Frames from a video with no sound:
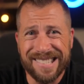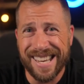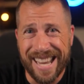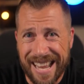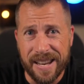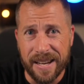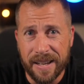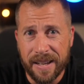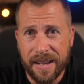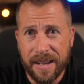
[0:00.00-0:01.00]
in
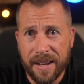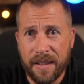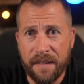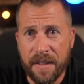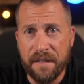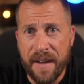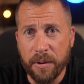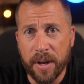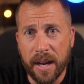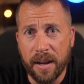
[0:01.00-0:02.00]
the
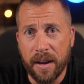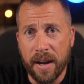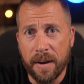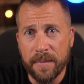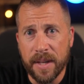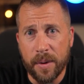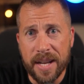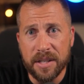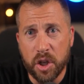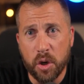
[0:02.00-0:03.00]
founding,
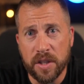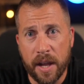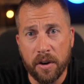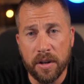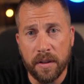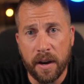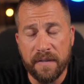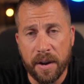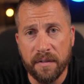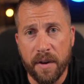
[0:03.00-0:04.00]
institution that our
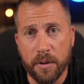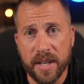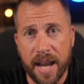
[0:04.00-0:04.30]
founding fathers gave